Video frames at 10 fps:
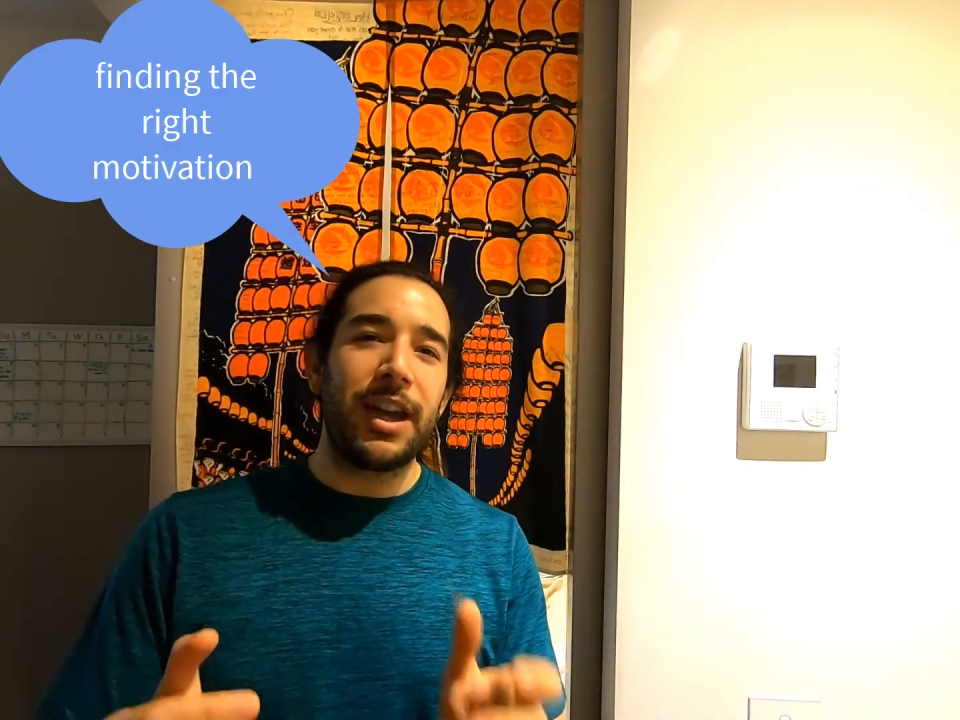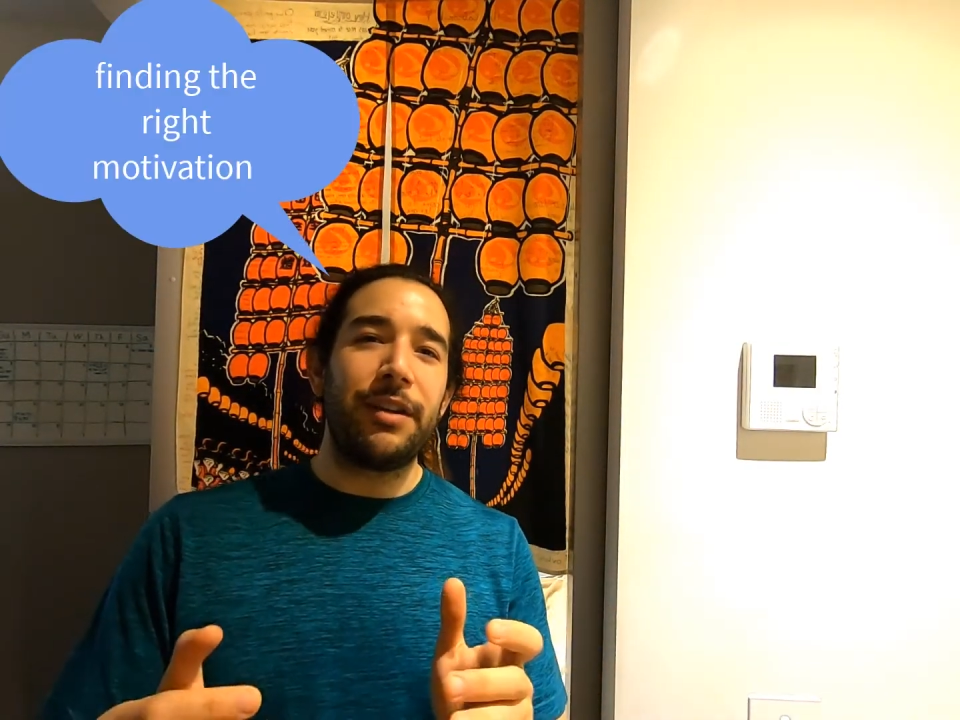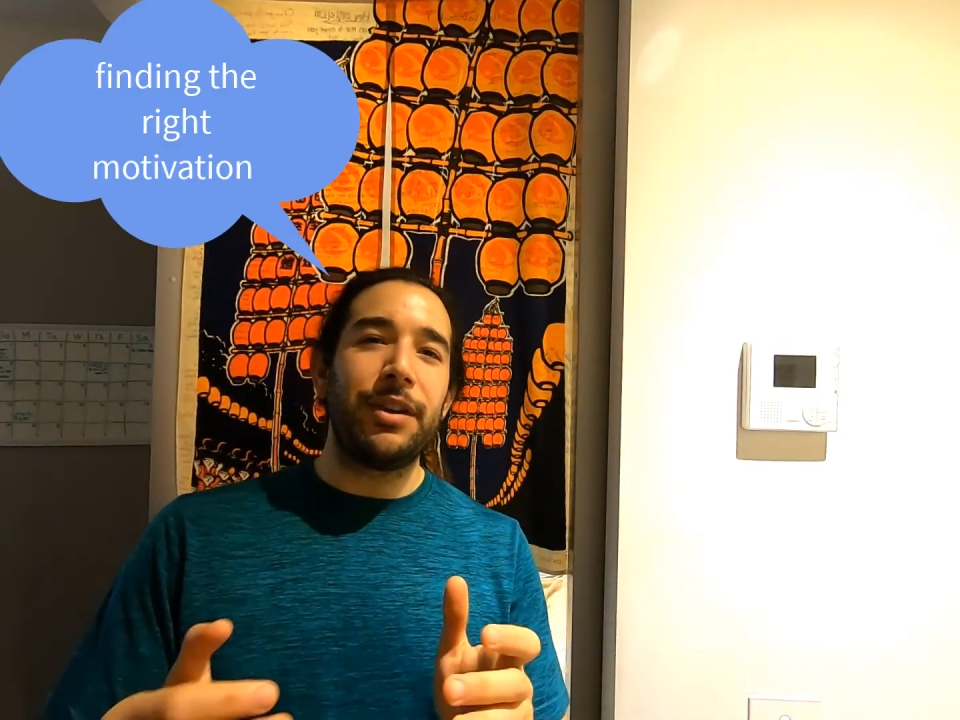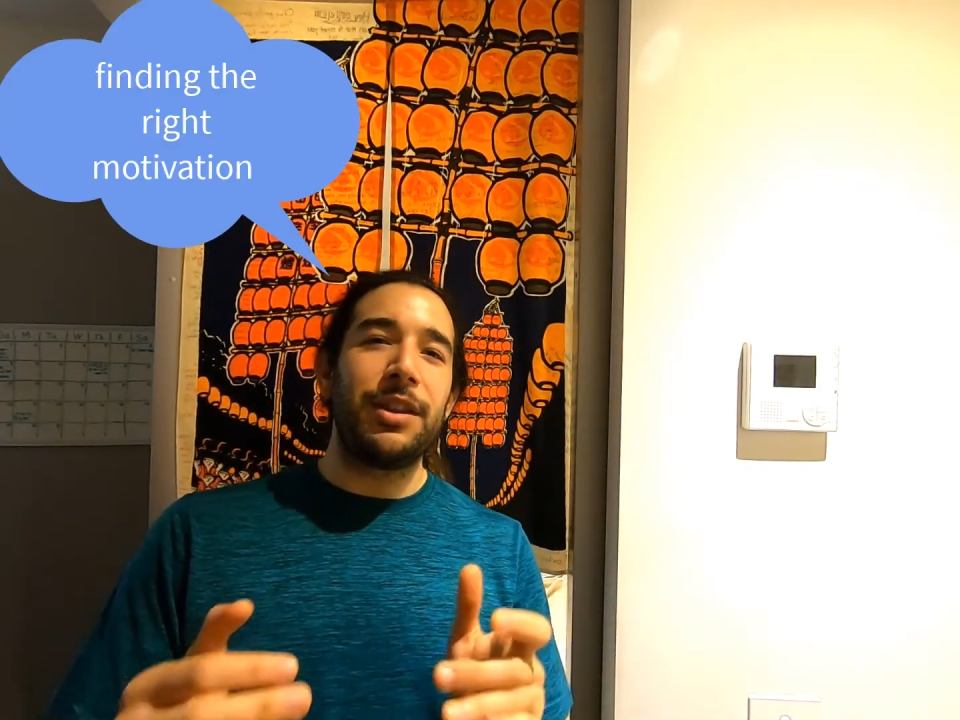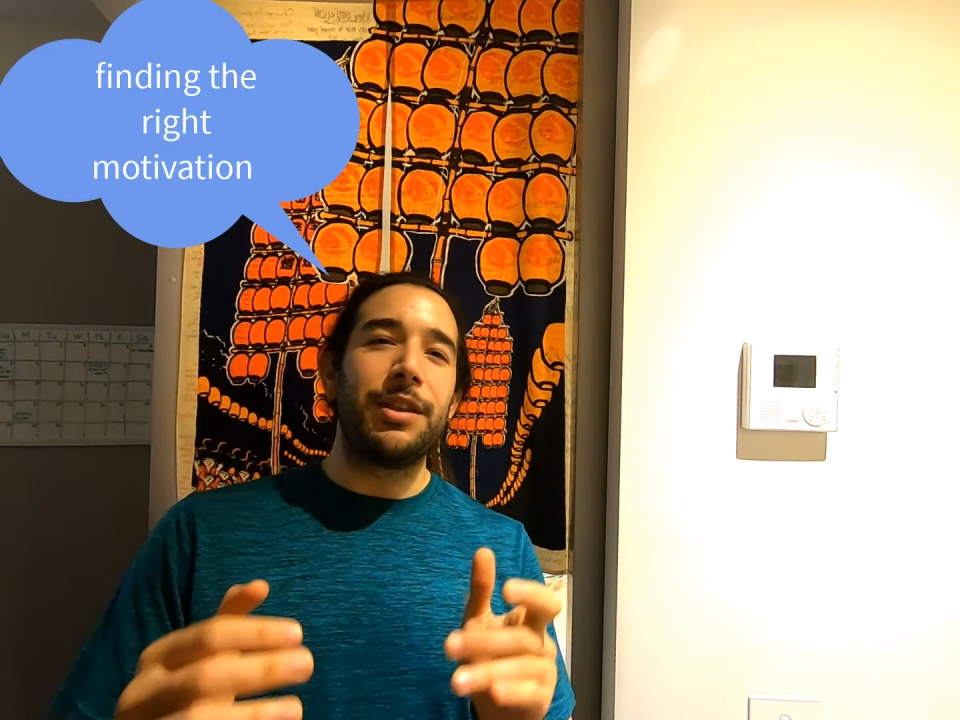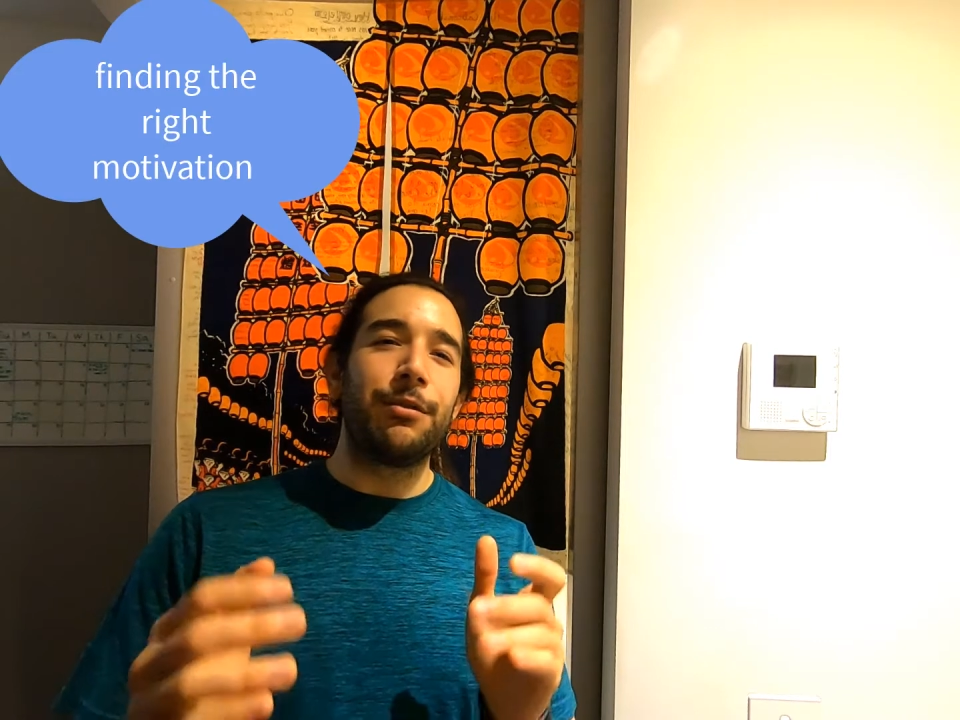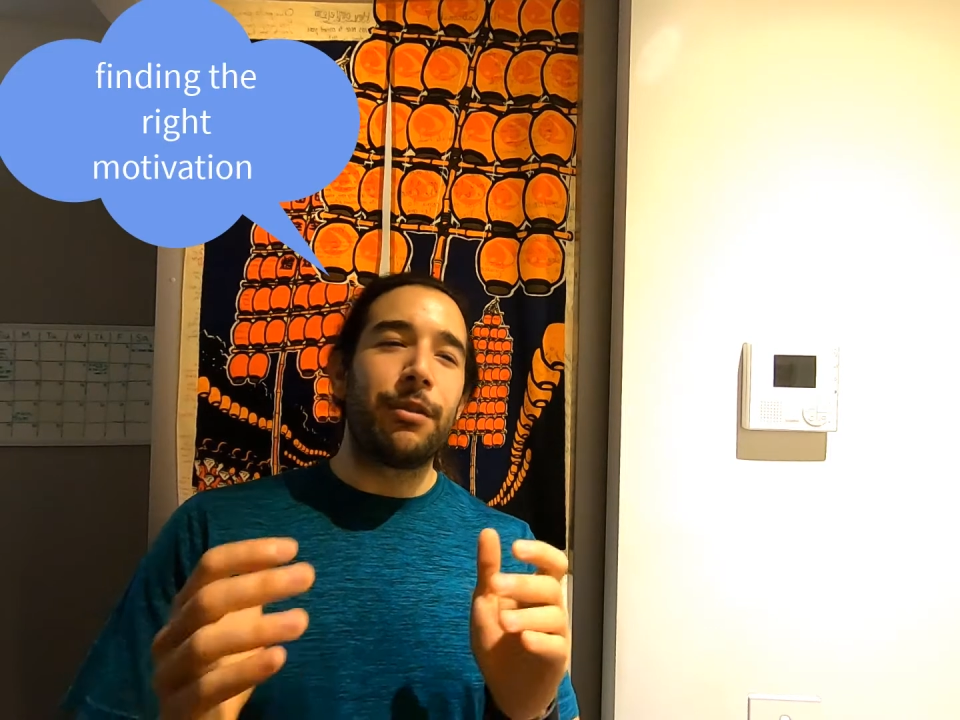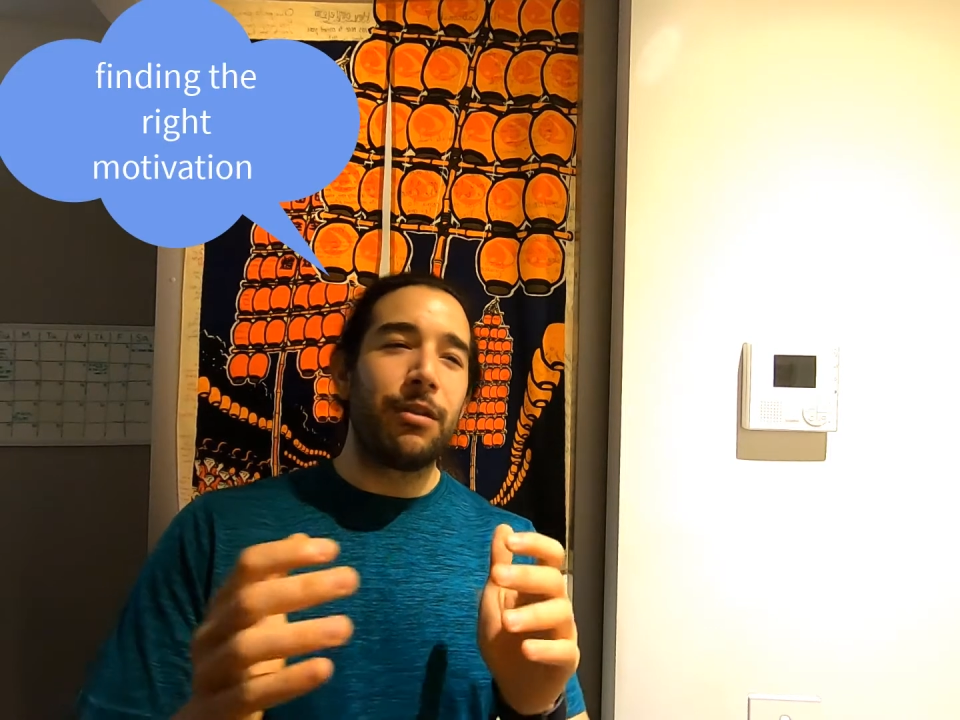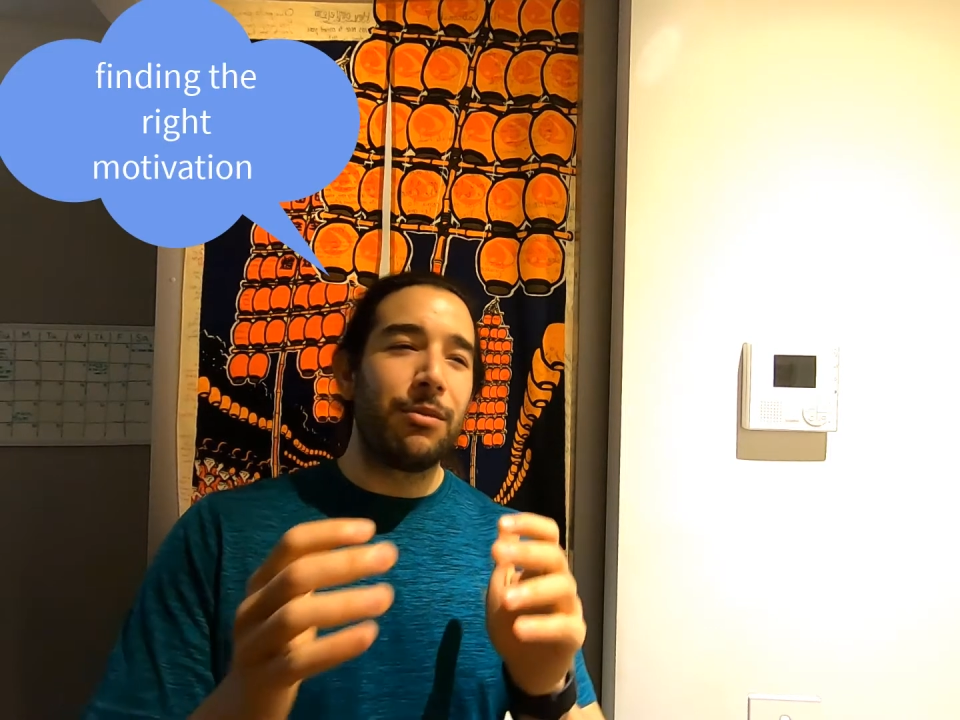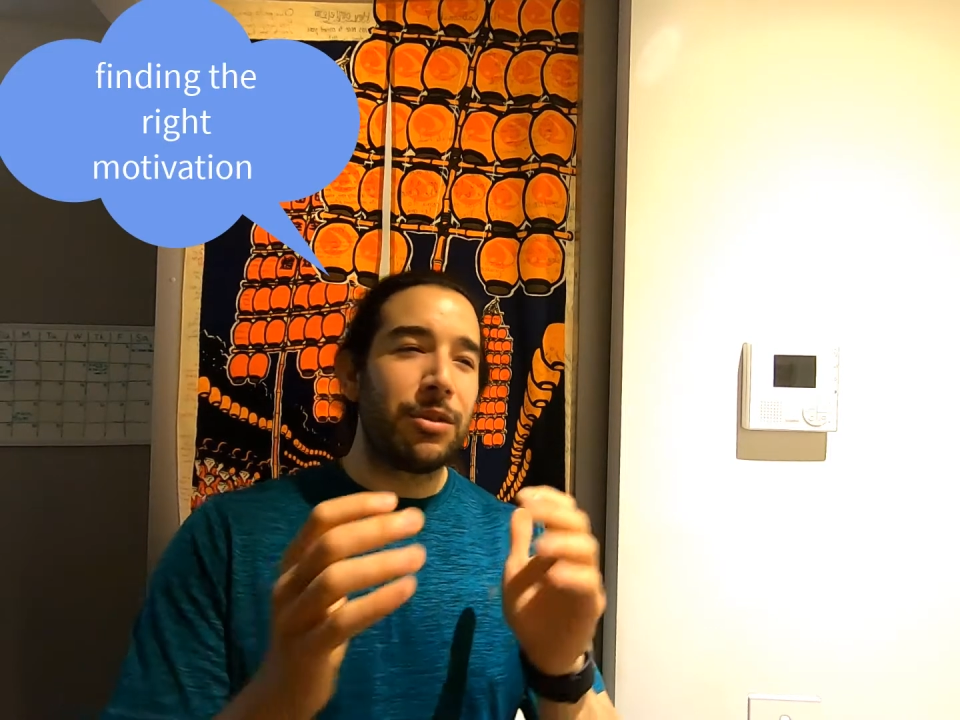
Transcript: having the wrong